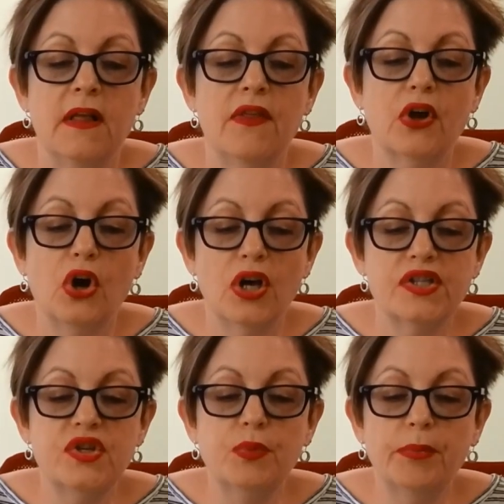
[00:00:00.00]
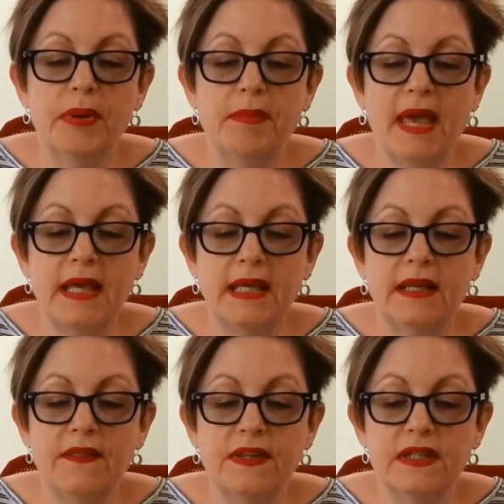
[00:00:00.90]
The cost you will be
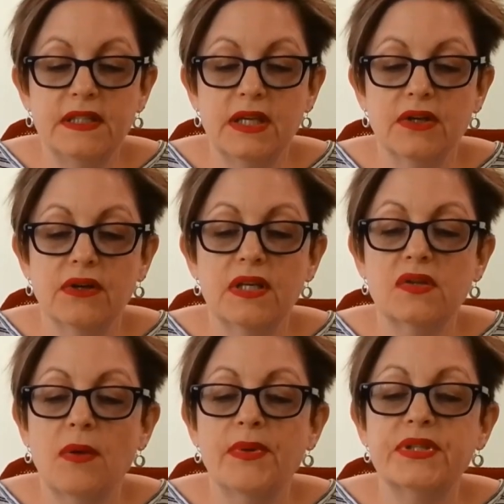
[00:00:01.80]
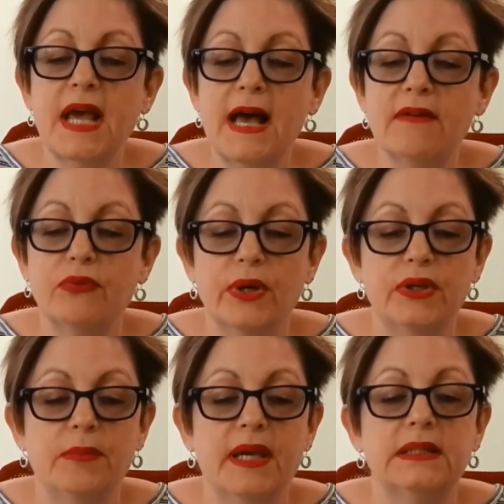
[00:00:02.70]
paying this year is almost half what
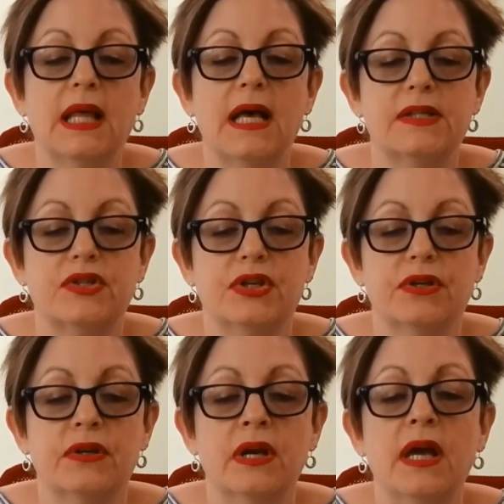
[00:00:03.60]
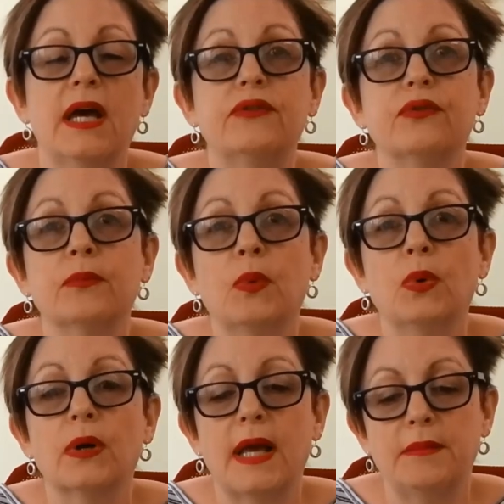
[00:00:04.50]
you paid last year, and for
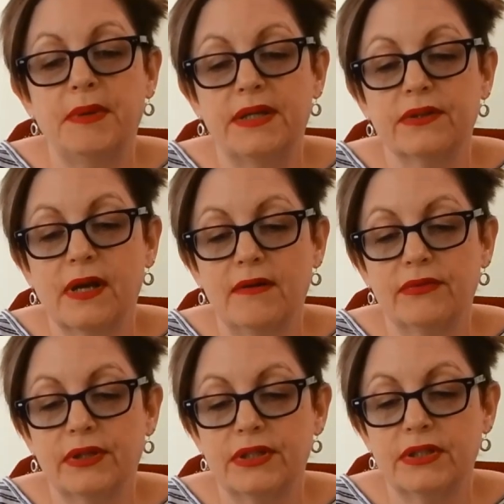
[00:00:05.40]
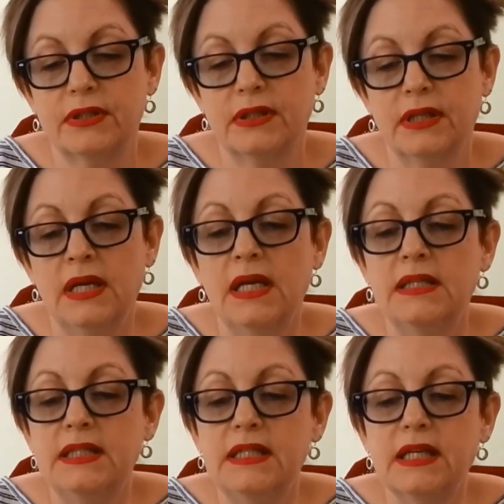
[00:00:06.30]
more and better coverage.
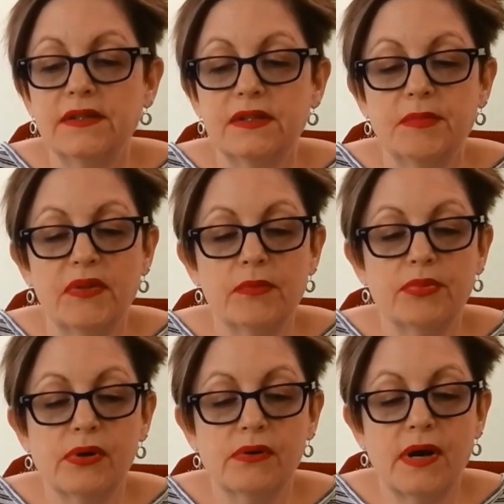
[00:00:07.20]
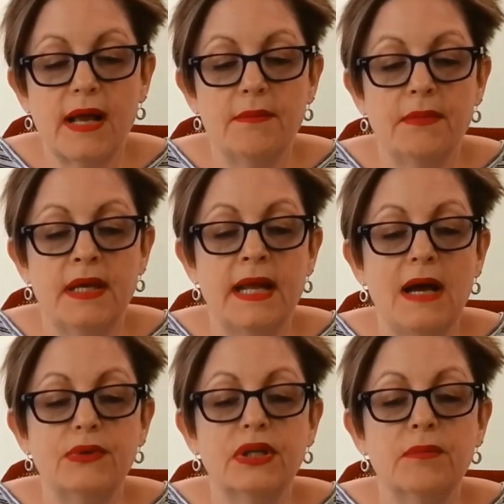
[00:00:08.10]
Details about the program and
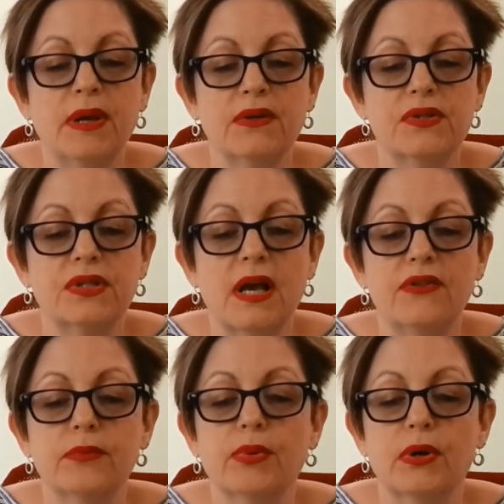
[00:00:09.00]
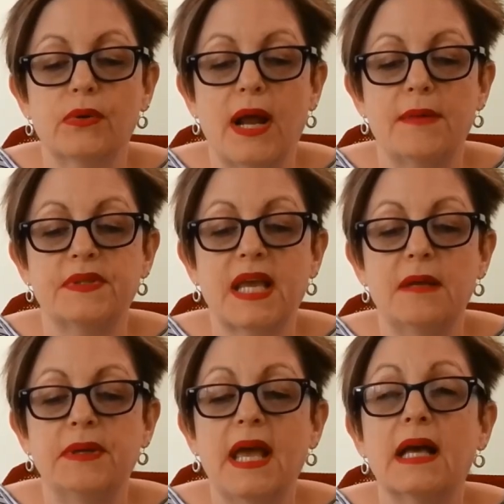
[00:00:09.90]
how it compares to other programs
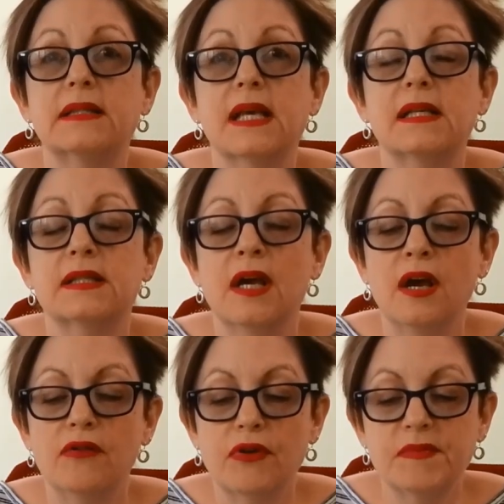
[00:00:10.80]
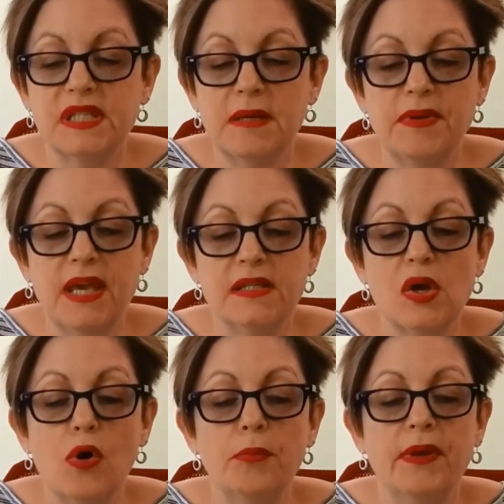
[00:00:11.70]
can be accessed from CPA's
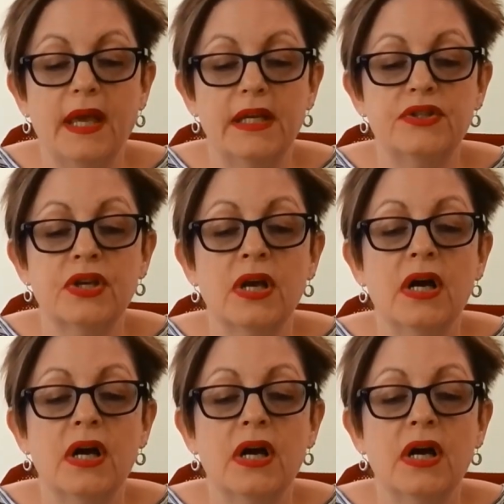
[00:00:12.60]
homepage